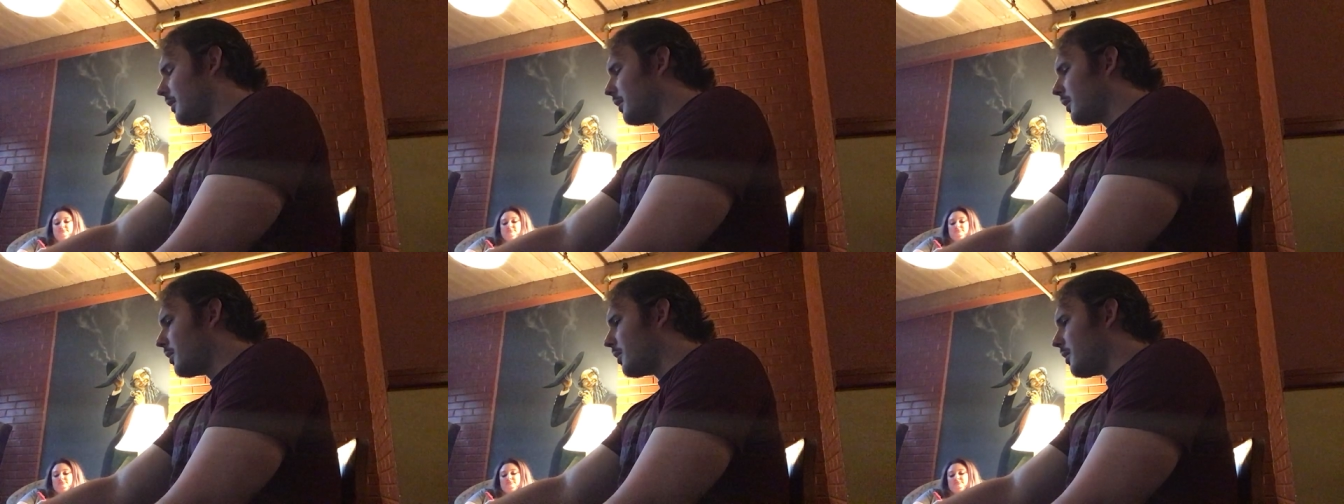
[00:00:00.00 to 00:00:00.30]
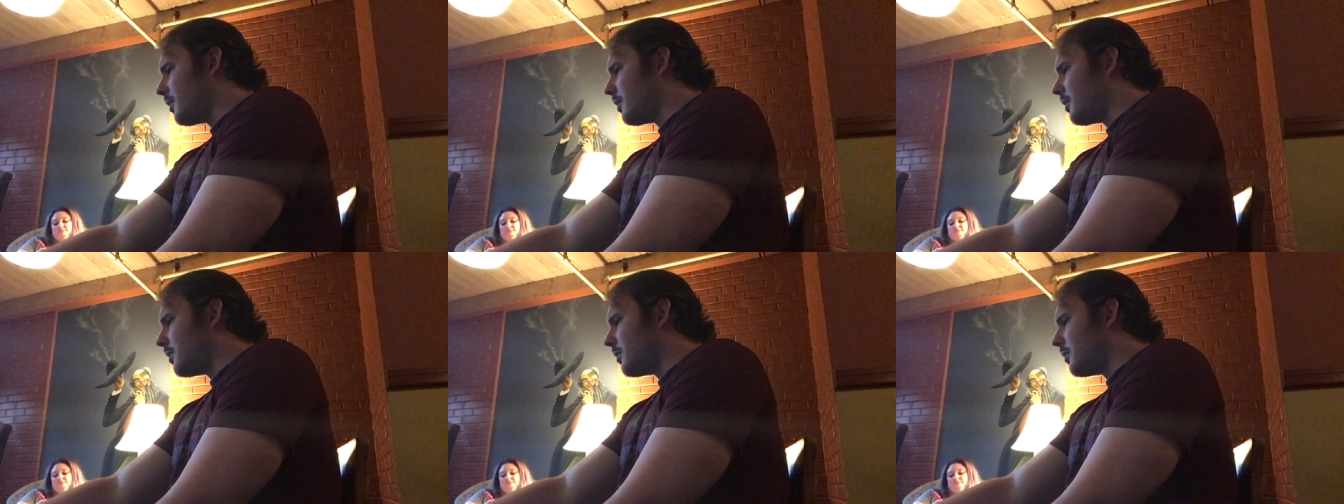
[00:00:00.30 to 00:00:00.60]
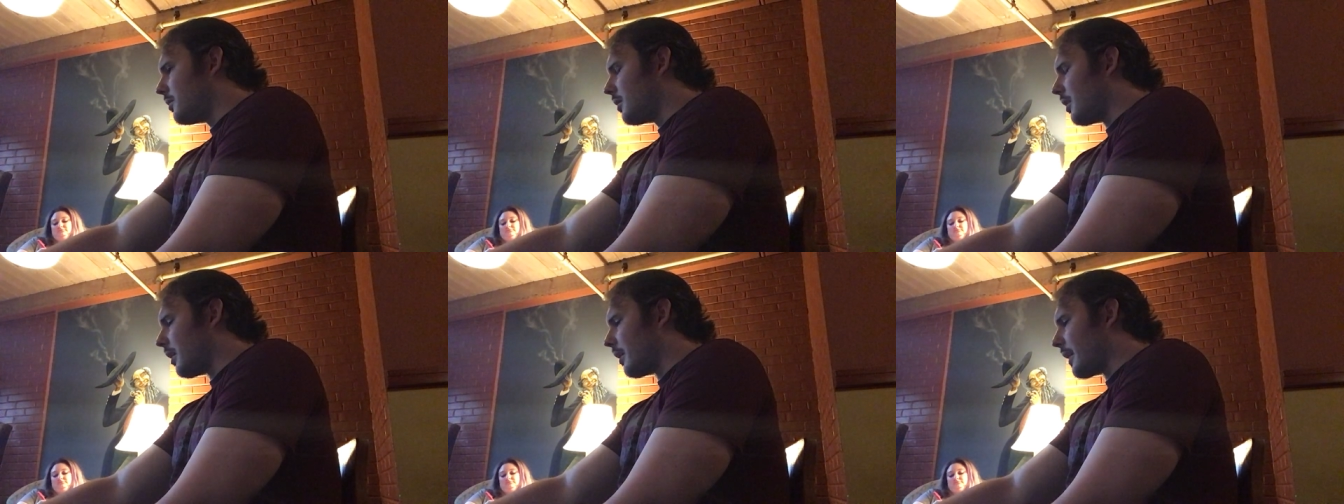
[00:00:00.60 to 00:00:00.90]

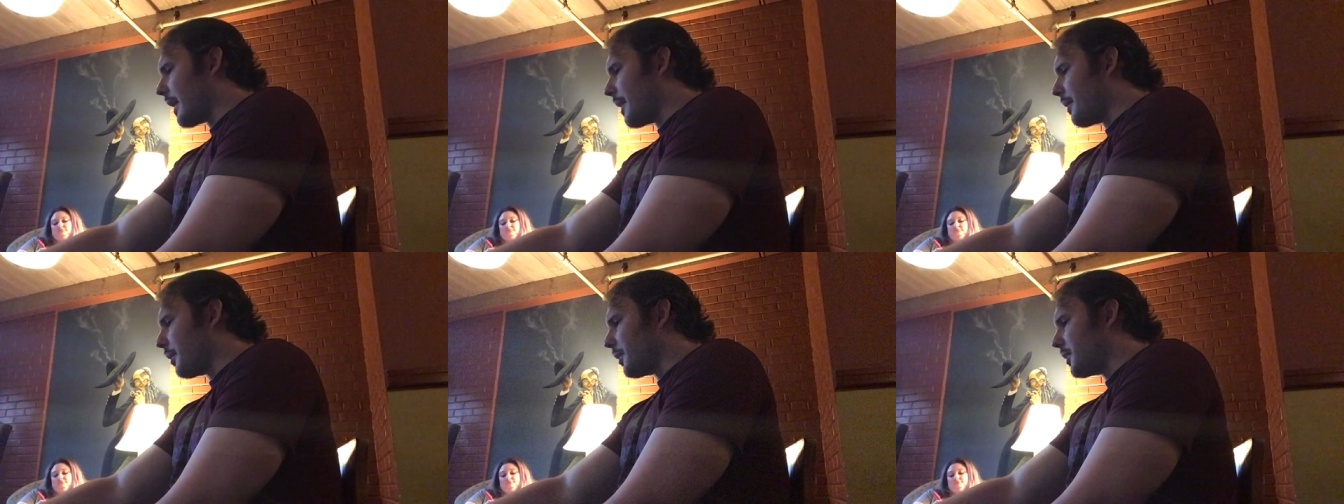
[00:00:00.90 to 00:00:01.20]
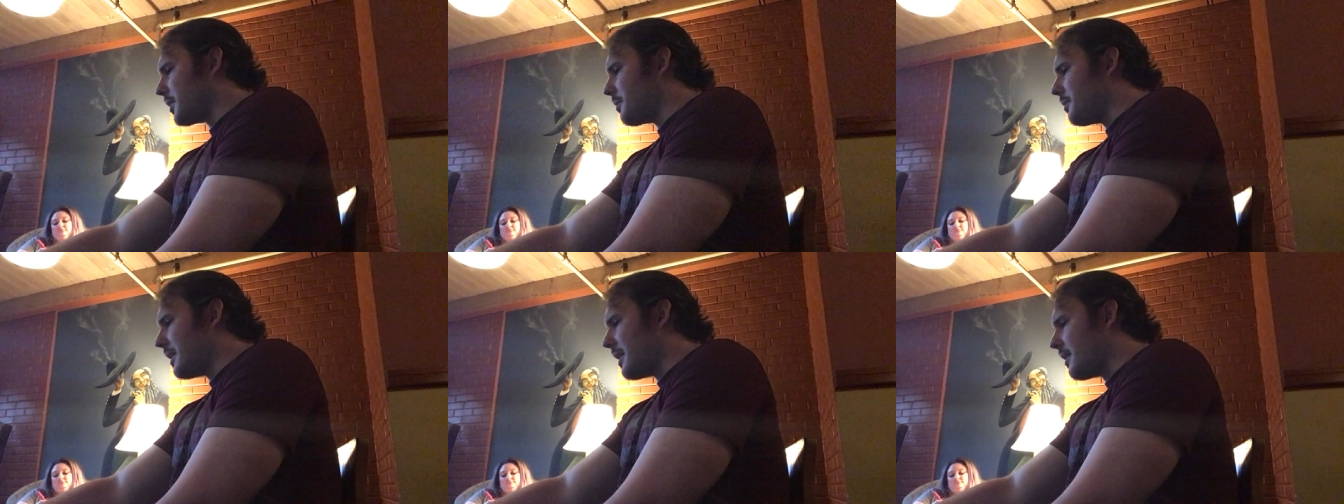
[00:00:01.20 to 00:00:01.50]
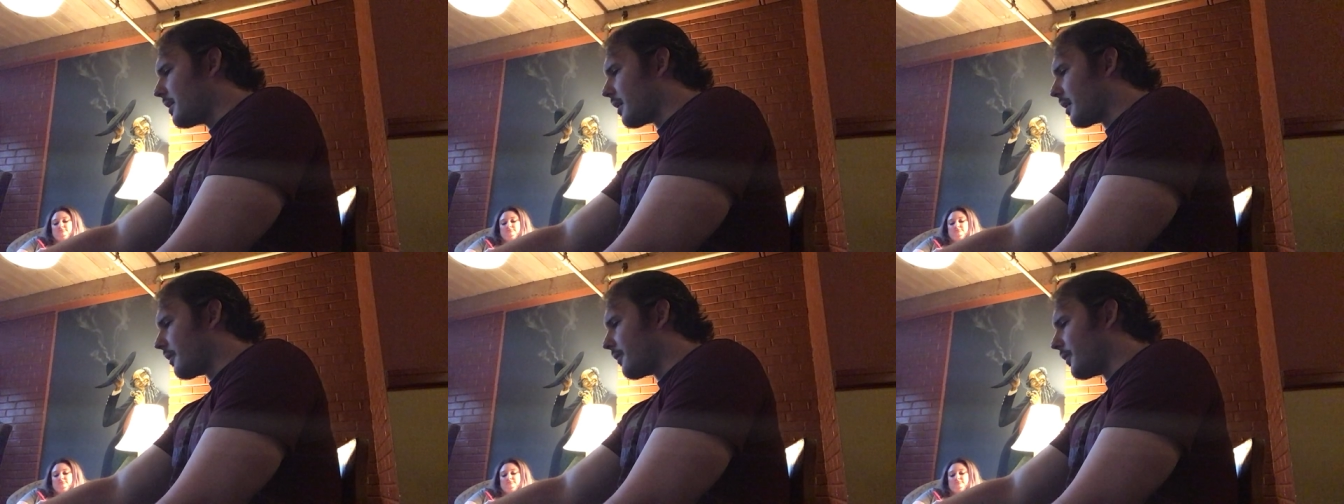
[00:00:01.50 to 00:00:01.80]
who are able to be
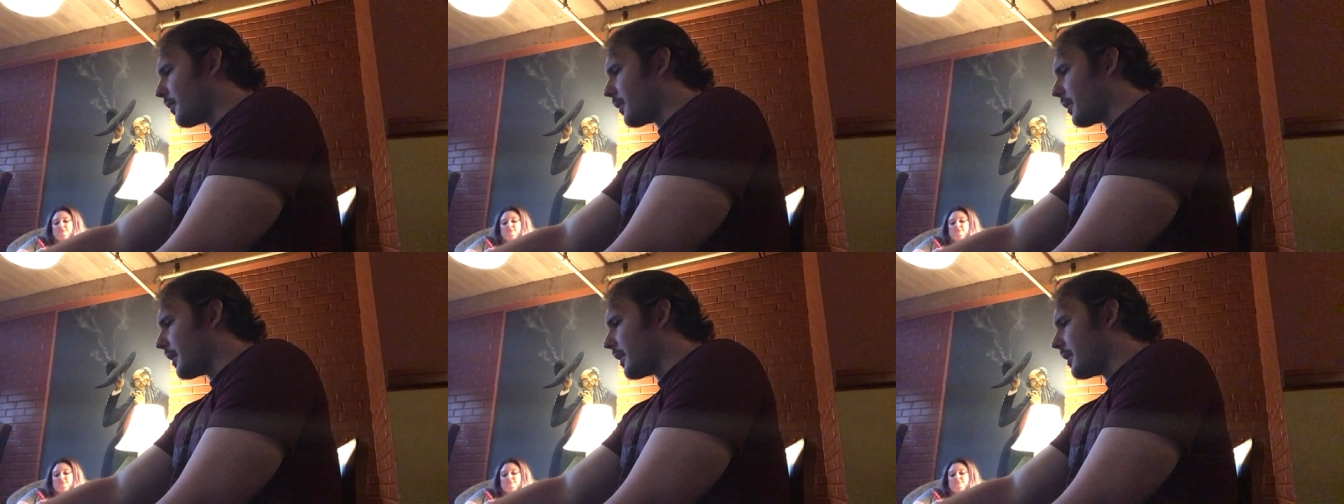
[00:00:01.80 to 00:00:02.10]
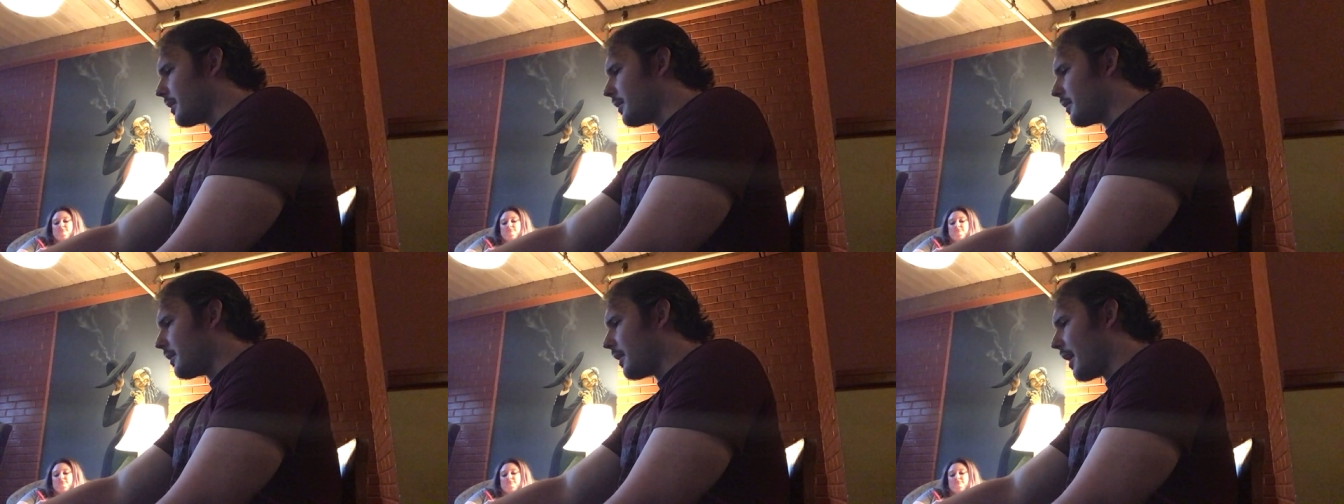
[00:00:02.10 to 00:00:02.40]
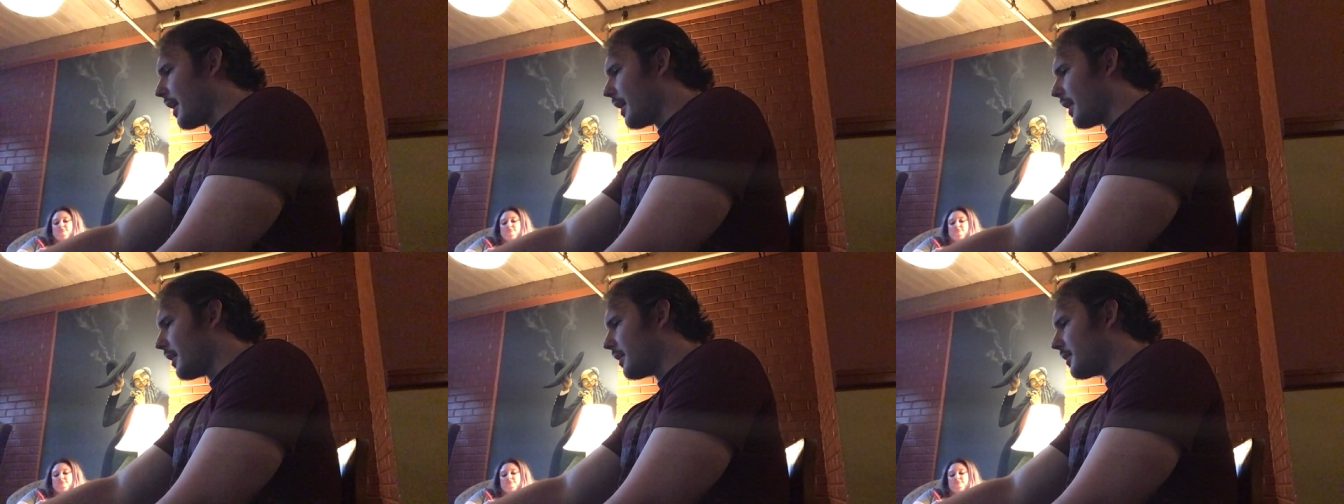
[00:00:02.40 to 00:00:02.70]
there for you
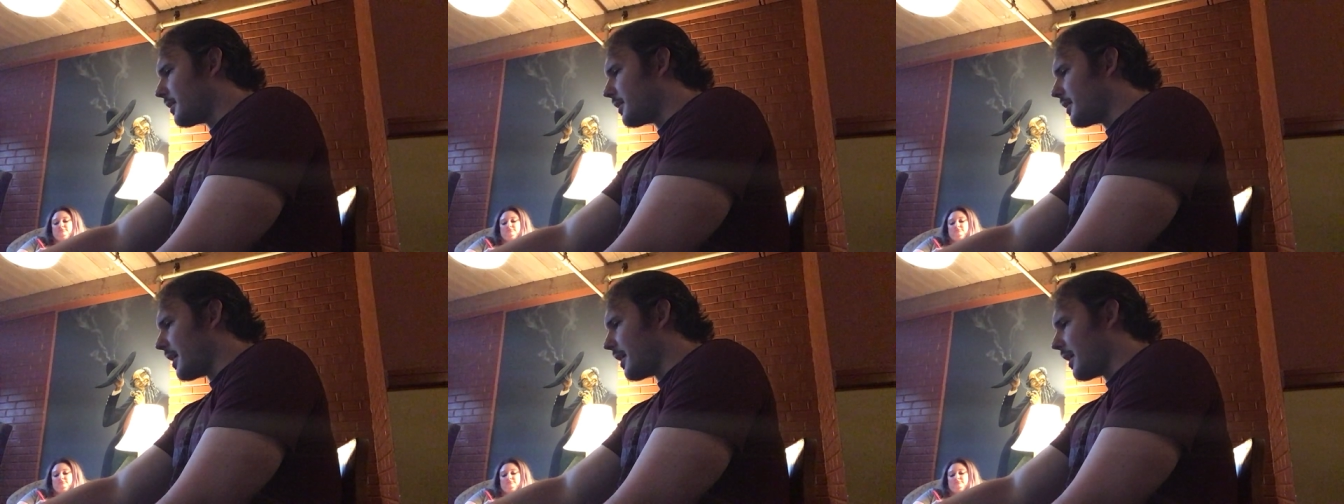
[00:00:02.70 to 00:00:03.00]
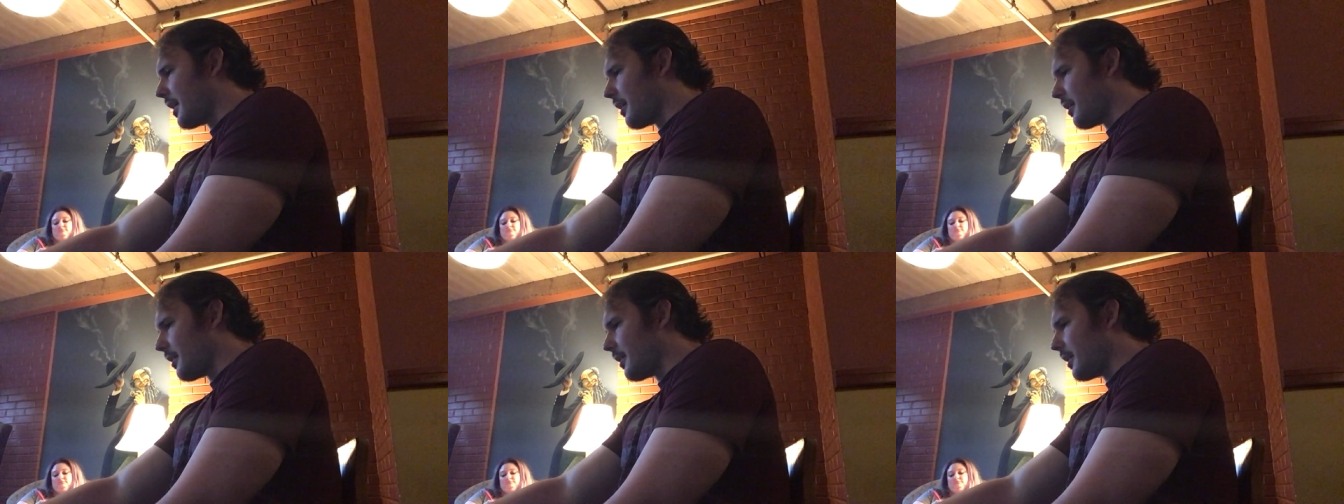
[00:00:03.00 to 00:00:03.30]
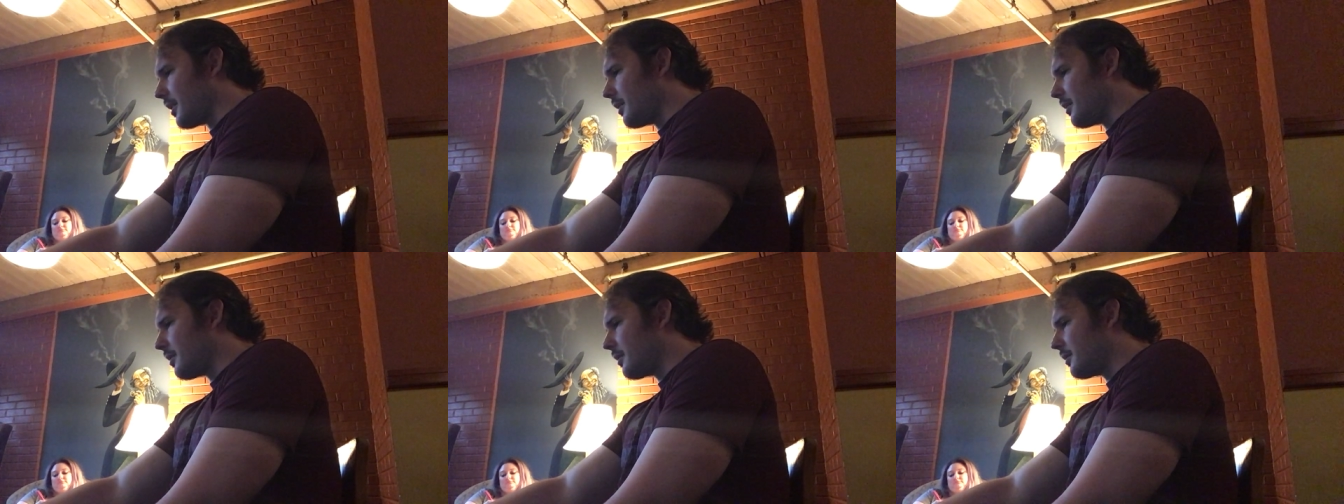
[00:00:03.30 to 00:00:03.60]
and take care
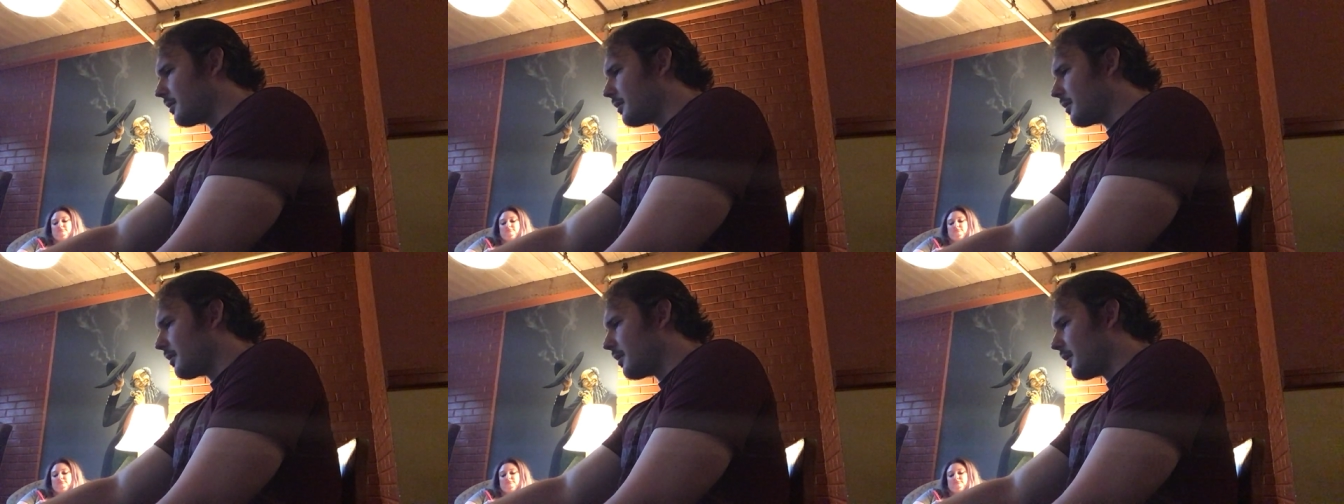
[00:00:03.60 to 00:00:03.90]
of you